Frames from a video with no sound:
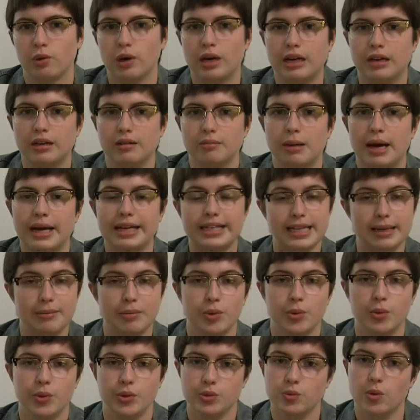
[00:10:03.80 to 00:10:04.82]
when Matt
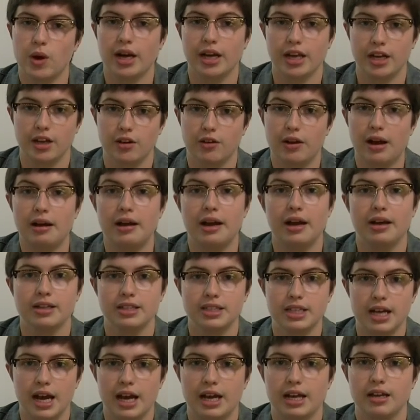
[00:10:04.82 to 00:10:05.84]
Damon was walking around
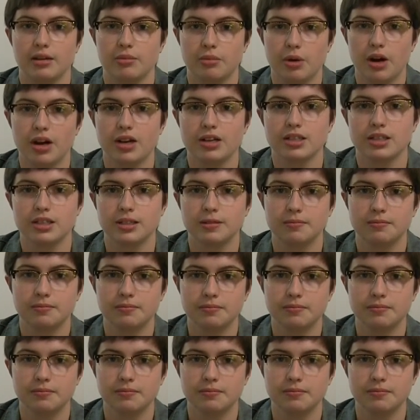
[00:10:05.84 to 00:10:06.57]
outside in Mars.